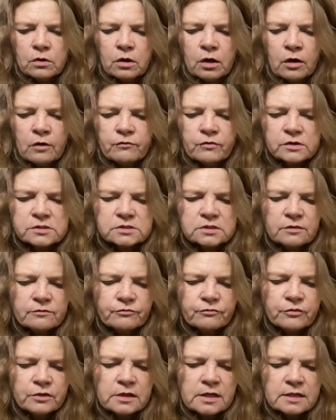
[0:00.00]
of us can
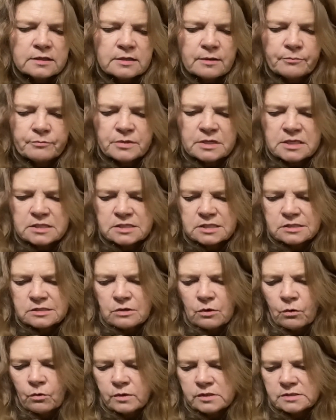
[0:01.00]
forget that peace is
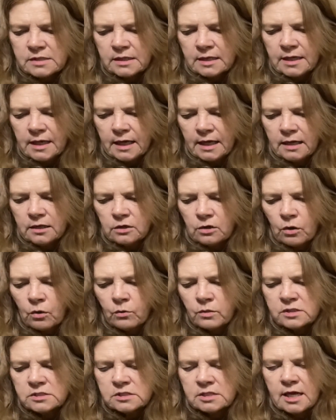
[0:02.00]
always at hand,
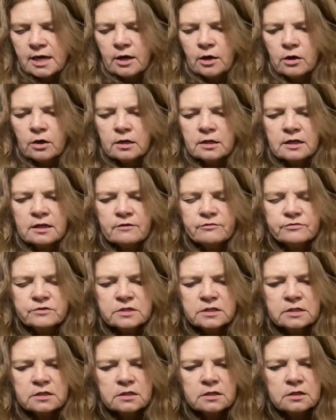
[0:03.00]
always there,
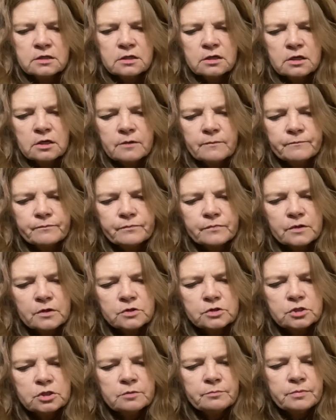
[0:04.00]
gifted
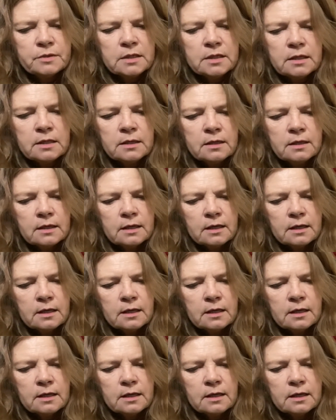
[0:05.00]
to be